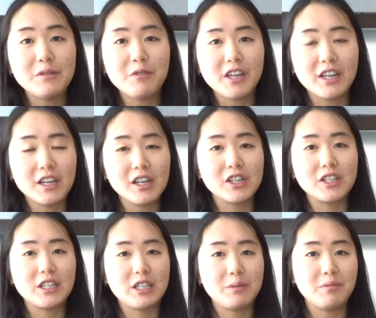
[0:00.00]
making a
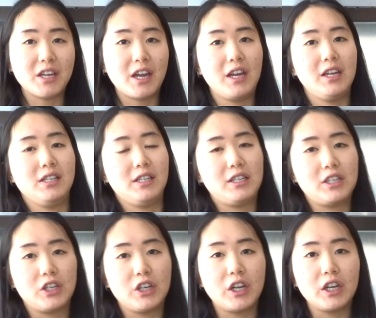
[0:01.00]
good steamed egg is to
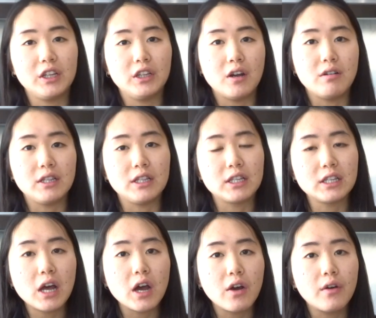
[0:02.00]
cook it low and
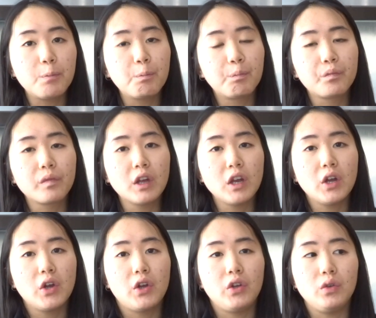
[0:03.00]
slow.
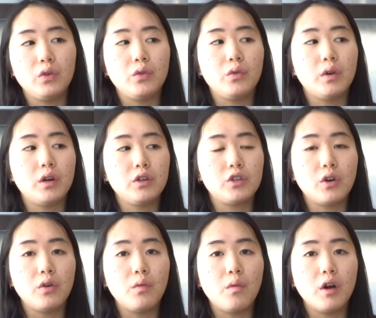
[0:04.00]
You
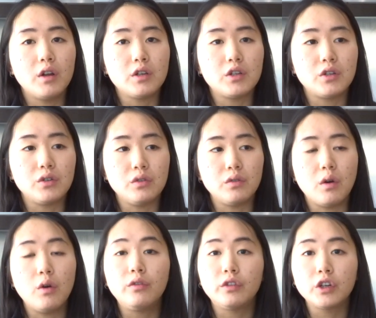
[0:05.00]
don't want to
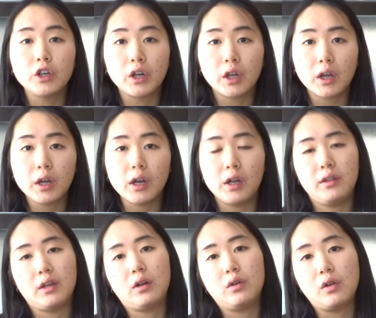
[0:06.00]
overcook it, and
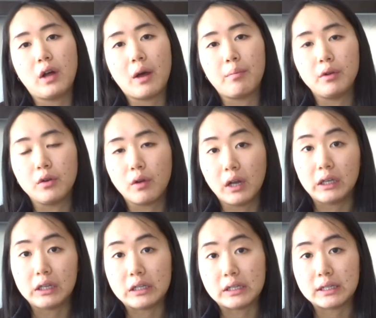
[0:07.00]
that will happen quite
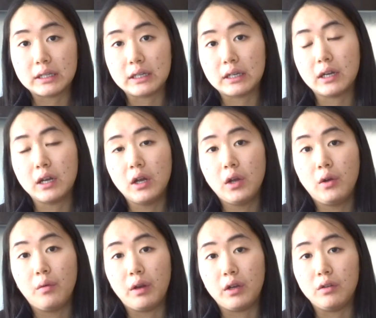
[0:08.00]
easily
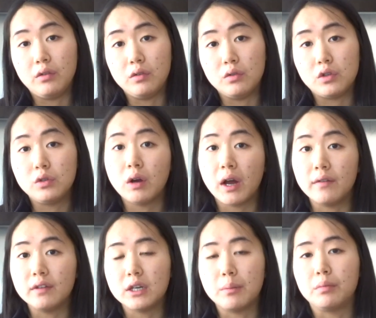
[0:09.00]
when you use too high
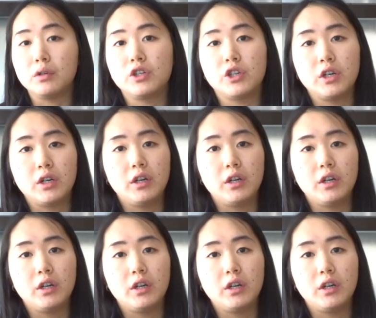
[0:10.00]
of a temperature.